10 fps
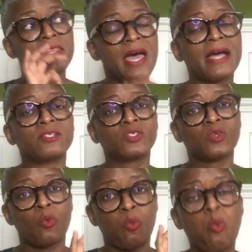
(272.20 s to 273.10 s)

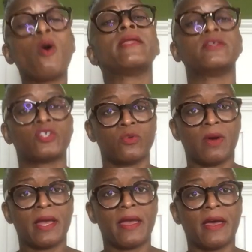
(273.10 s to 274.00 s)
That's one issue
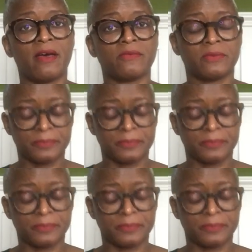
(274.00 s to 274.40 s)
I have.